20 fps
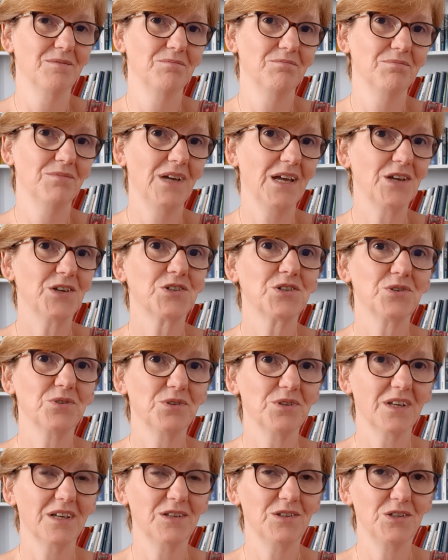make sure
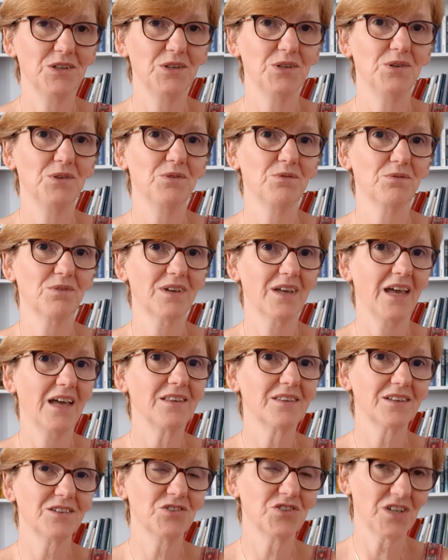that you
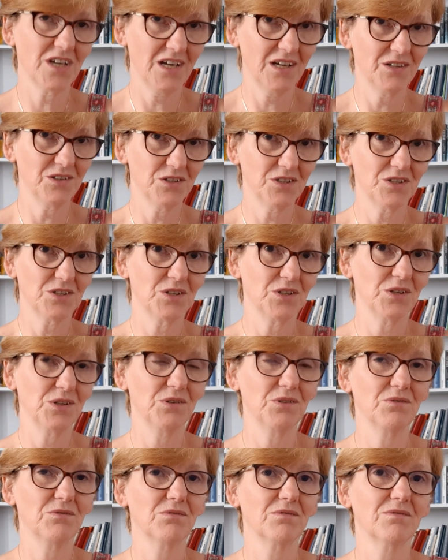get the chance
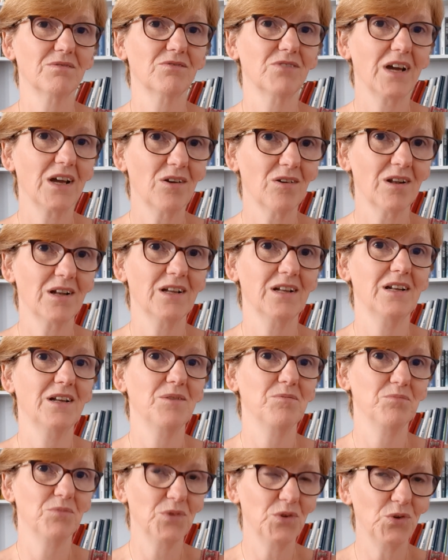to regularly
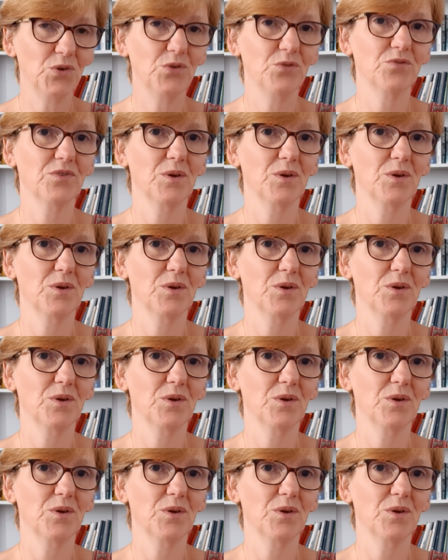move